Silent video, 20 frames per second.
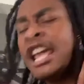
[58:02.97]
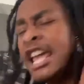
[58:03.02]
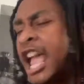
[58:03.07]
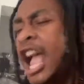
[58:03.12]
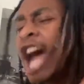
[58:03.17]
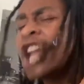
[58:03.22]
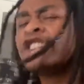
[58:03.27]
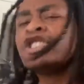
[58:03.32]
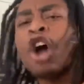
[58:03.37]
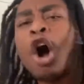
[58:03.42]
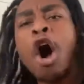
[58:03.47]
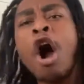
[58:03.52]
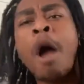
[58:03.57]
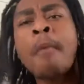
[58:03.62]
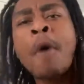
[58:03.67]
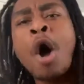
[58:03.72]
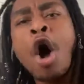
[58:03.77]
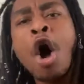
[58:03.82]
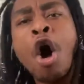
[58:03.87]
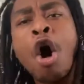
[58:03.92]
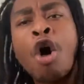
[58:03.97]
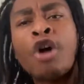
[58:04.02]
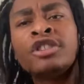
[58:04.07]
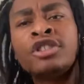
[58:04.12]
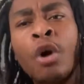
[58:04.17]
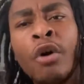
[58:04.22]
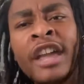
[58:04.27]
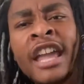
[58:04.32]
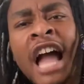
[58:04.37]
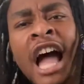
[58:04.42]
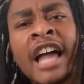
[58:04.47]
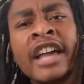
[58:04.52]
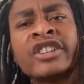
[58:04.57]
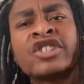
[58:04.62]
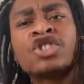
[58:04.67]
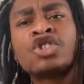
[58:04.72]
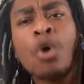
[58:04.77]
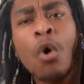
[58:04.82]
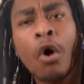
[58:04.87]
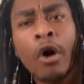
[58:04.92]
he got his armor on. Don't he got
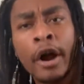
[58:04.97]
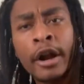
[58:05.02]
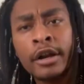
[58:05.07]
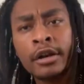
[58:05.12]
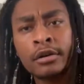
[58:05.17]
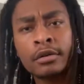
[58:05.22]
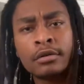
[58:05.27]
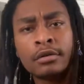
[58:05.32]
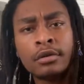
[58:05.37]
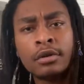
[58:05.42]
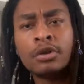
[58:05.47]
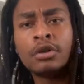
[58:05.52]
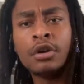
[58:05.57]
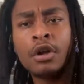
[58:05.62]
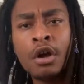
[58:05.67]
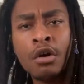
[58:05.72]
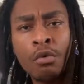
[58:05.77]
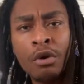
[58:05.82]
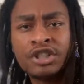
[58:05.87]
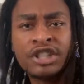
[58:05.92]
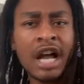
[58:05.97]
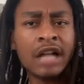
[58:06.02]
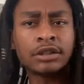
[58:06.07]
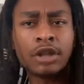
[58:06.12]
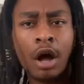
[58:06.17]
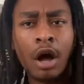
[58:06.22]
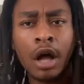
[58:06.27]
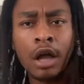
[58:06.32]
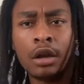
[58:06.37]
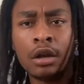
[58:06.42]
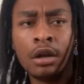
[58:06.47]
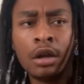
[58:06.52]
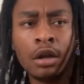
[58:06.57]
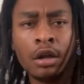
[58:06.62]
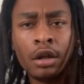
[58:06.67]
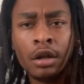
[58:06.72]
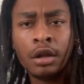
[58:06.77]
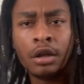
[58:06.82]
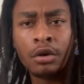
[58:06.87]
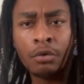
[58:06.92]
his sword? What y'all thought?
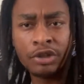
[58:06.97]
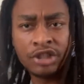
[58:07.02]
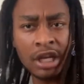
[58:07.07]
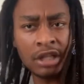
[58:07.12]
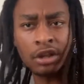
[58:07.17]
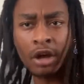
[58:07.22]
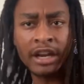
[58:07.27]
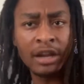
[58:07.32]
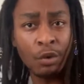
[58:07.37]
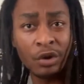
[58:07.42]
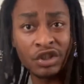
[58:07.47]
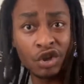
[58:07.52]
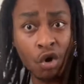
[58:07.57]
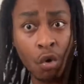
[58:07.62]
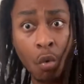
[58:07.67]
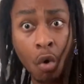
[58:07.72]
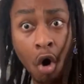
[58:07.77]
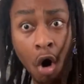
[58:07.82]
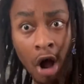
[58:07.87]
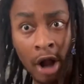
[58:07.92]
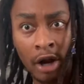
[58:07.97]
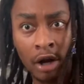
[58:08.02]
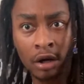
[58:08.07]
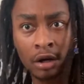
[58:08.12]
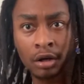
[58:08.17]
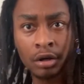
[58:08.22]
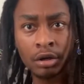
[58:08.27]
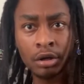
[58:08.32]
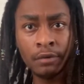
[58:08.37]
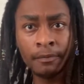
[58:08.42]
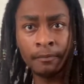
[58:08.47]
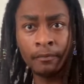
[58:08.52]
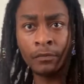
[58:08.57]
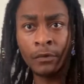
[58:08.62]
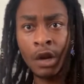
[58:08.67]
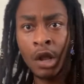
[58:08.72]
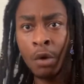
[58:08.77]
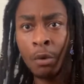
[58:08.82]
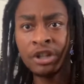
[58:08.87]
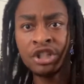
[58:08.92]
What y'all thought it wasn't a war?
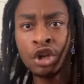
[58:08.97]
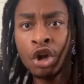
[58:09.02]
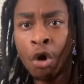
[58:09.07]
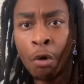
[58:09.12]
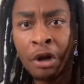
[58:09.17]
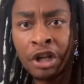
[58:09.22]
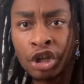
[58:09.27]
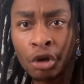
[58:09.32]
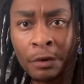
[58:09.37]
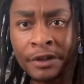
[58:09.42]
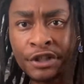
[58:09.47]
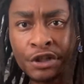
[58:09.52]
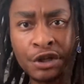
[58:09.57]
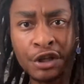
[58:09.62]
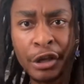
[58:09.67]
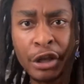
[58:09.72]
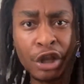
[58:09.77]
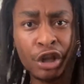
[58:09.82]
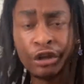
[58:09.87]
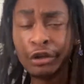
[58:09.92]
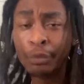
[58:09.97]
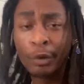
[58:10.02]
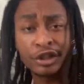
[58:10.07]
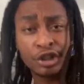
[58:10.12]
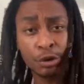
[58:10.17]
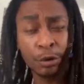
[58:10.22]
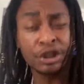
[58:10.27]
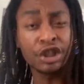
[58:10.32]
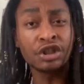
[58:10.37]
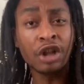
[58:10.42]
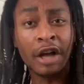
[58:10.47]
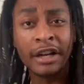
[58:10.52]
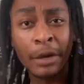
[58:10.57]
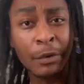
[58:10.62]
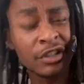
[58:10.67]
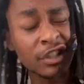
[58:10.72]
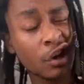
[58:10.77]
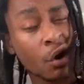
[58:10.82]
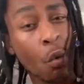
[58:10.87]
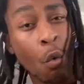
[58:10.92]
What you, what, what, what, what you thought it
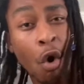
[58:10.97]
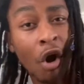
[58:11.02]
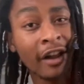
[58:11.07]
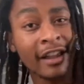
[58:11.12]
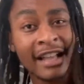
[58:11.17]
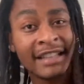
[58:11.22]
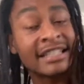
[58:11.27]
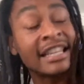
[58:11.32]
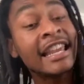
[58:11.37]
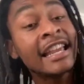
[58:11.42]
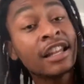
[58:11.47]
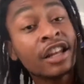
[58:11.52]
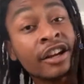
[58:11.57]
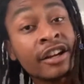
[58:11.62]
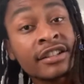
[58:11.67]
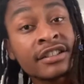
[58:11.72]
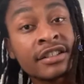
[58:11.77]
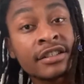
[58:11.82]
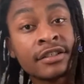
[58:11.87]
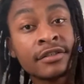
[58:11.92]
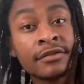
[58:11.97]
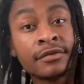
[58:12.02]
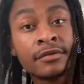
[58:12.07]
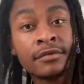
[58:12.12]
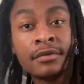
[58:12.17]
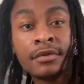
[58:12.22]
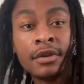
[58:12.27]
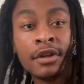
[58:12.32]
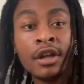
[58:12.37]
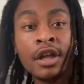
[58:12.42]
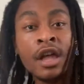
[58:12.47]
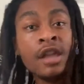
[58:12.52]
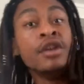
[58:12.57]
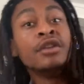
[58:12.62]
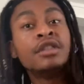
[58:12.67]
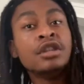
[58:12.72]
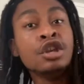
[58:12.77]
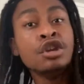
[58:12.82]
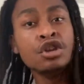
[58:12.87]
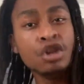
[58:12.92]
wasn't a war against healers? You,
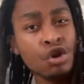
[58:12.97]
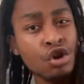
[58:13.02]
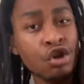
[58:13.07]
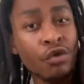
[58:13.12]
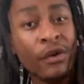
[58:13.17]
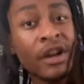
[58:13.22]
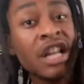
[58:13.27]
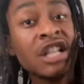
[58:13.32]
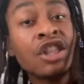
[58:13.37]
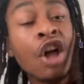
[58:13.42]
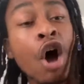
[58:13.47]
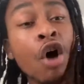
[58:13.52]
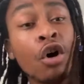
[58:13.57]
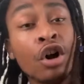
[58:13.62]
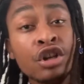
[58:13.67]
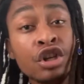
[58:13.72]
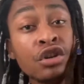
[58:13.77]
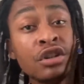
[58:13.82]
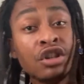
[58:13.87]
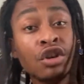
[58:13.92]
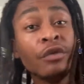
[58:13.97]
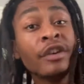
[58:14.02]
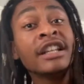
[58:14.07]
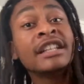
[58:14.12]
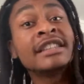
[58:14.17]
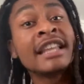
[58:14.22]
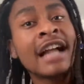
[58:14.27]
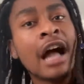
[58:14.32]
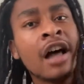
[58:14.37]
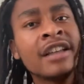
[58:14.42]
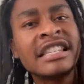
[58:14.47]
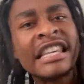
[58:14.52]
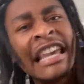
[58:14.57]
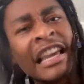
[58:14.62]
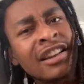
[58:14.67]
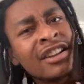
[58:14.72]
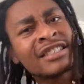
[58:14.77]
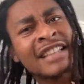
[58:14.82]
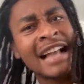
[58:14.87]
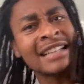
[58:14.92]
you, you really thought you, you really think us
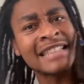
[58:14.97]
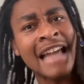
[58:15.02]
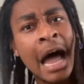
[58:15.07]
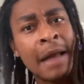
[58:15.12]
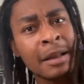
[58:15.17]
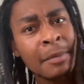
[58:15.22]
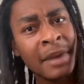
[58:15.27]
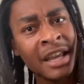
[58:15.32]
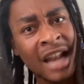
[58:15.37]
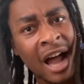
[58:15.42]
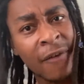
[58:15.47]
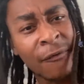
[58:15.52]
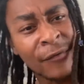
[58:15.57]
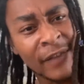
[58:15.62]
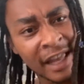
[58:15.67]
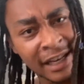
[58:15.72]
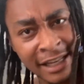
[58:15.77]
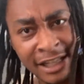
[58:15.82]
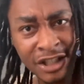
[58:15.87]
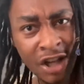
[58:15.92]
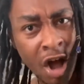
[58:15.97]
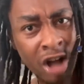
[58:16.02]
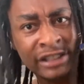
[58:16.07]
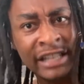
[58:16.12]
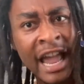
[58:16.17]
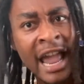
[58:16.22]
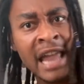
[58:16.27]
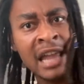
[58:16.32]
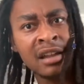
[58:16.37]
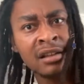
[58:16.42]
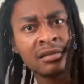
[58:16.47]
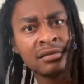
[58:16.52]
healers got time to be in our feelings all day?